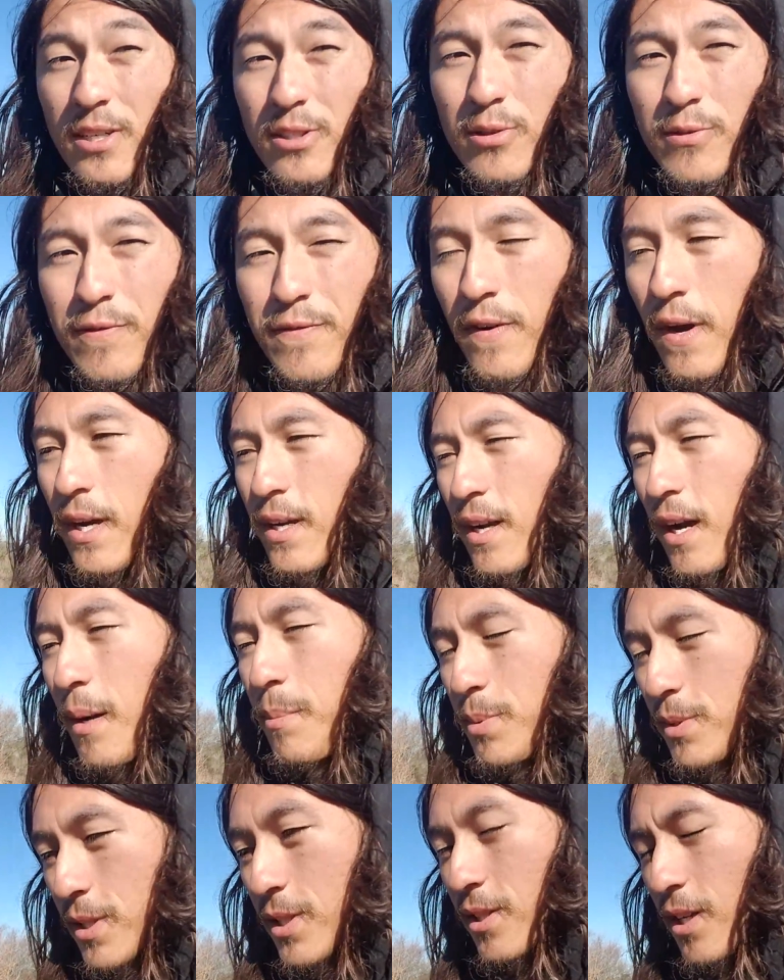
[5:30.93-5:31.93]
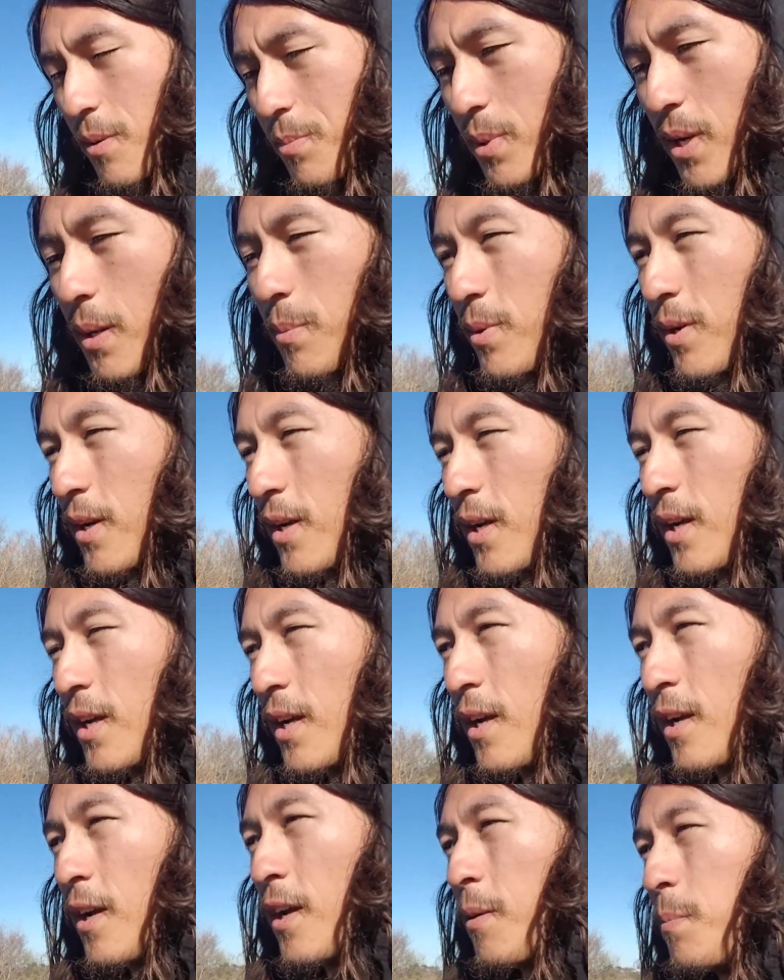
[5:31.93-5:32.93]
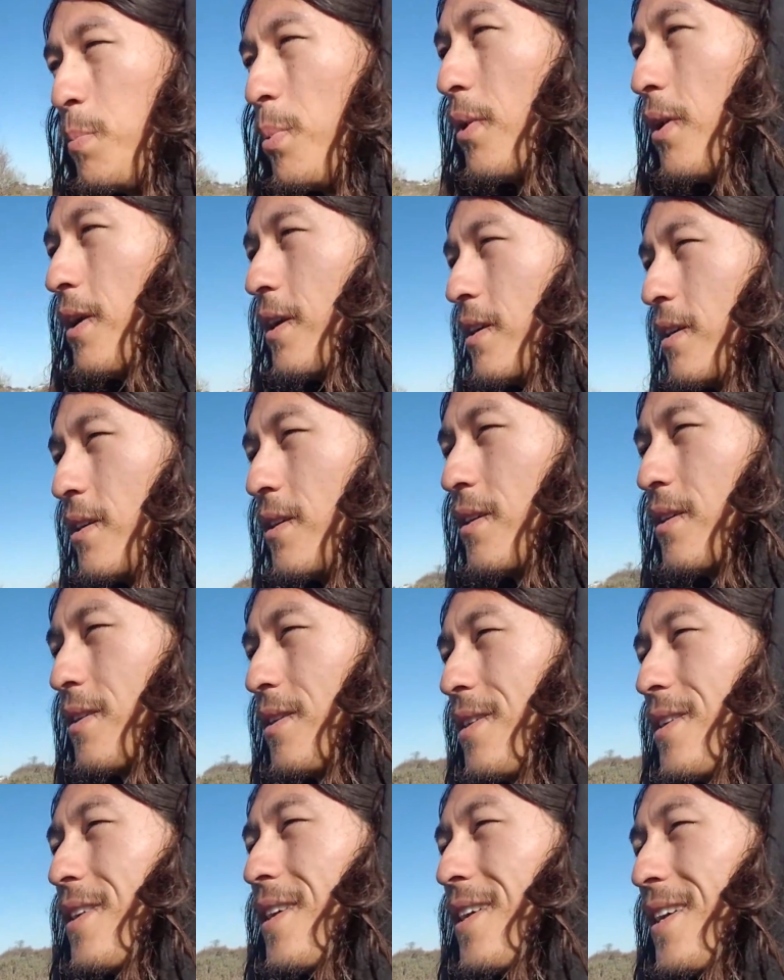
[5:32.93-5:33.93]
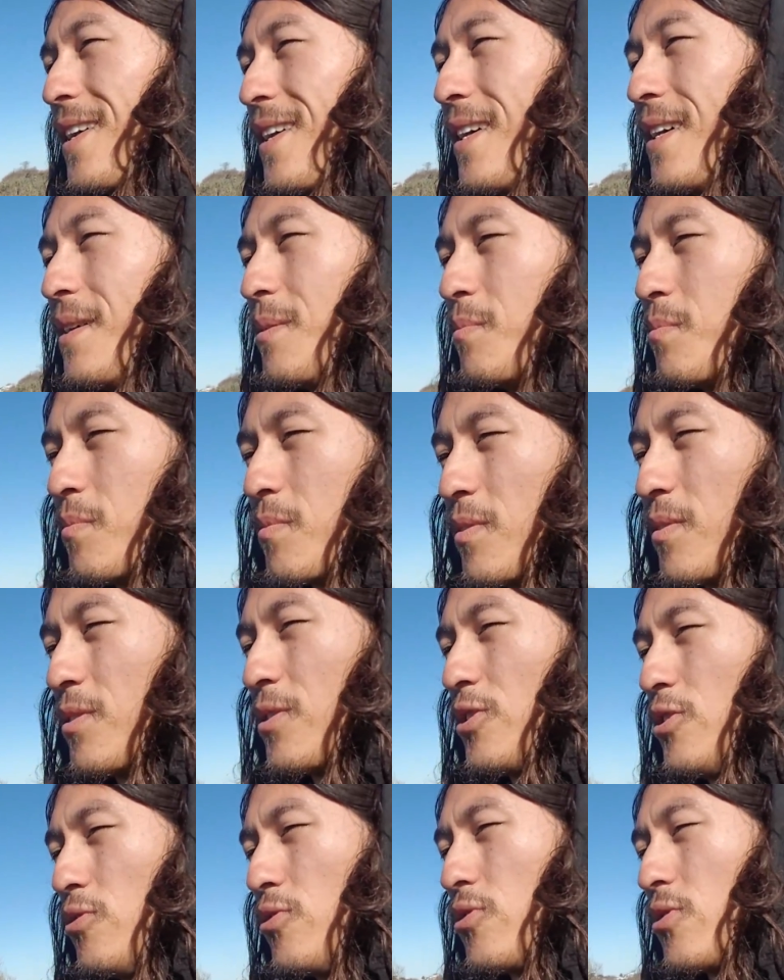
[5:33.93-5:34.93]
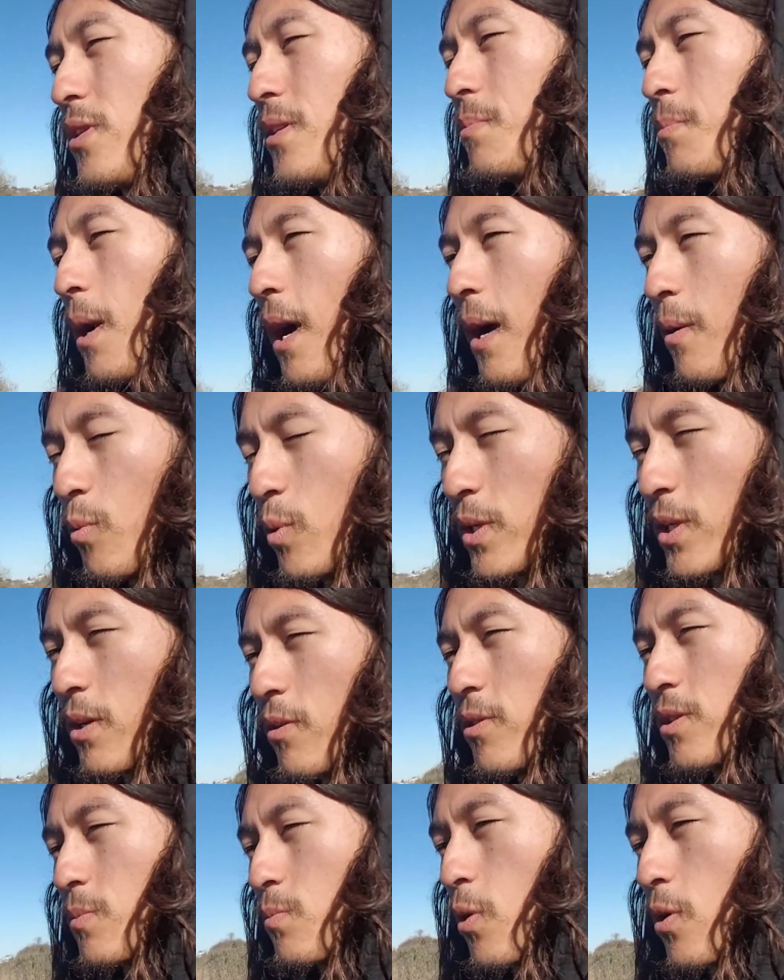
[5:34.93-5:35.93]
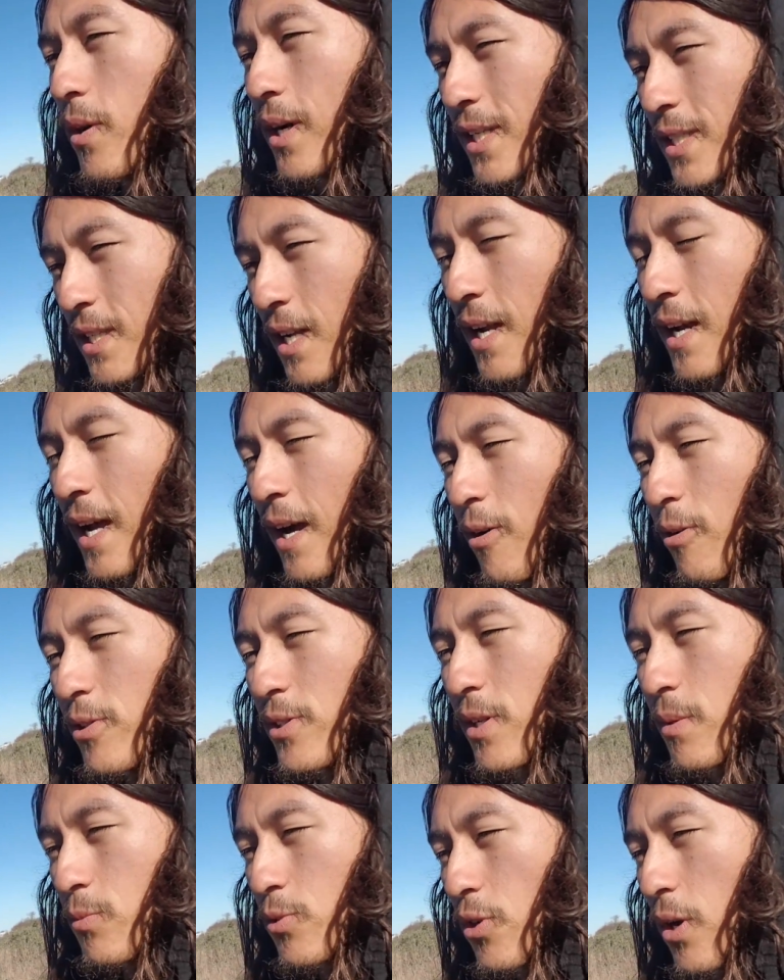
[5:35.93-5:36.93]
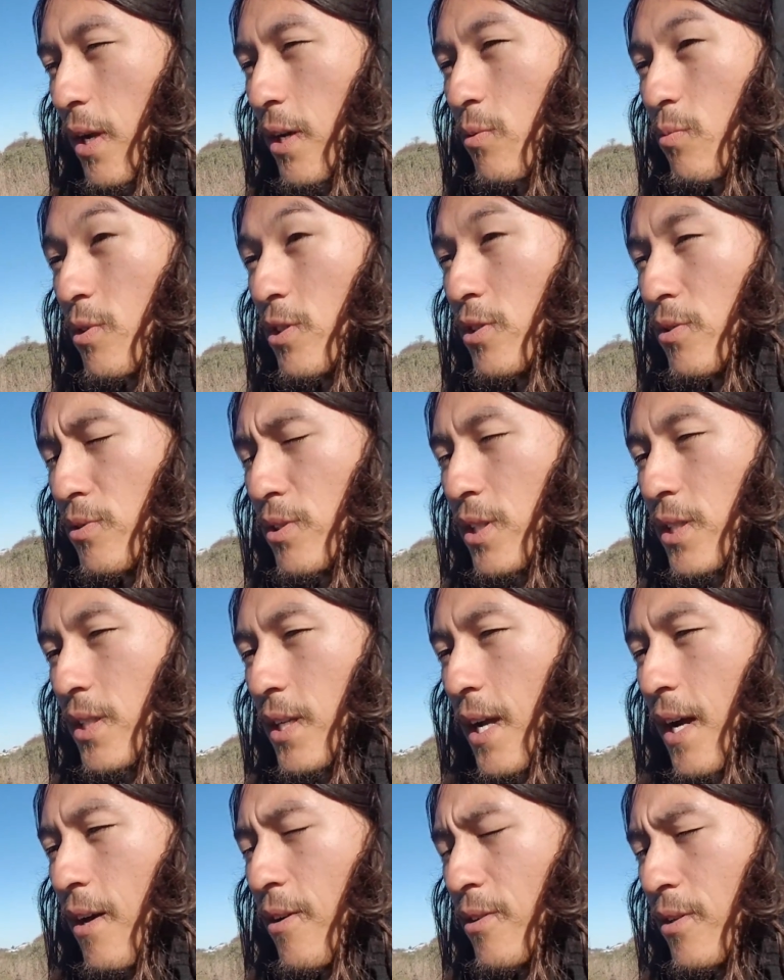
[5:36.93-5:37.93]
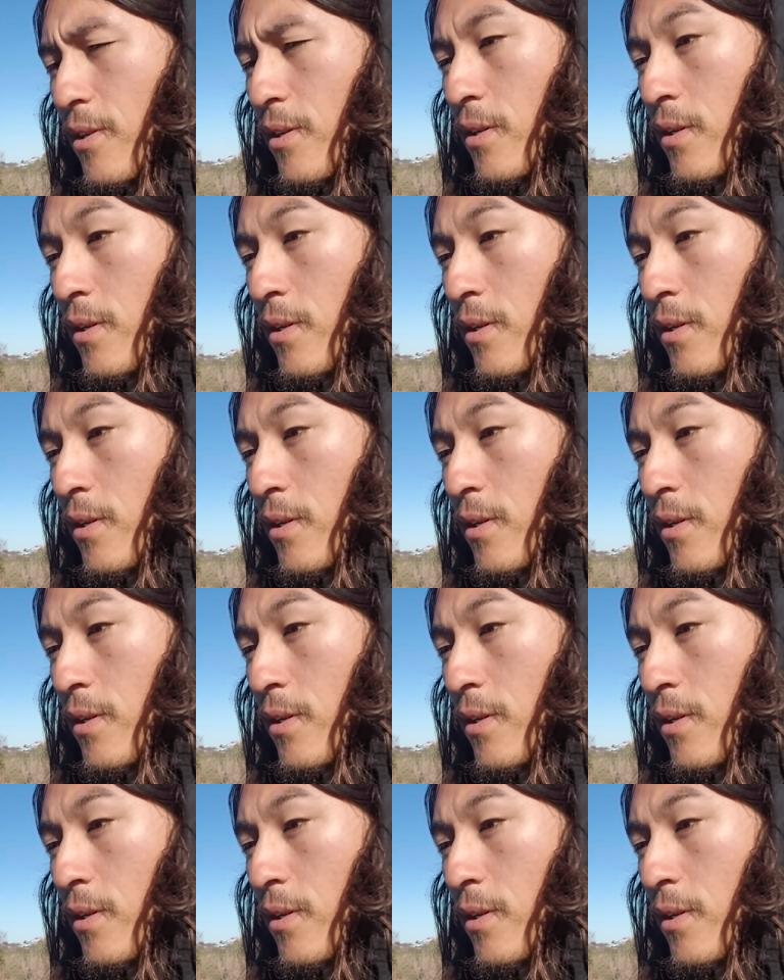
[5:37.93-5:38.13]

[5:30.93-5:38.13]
do fuck up and slip up, but usually my window is more like 10 hours. I'm trying to reduce it down.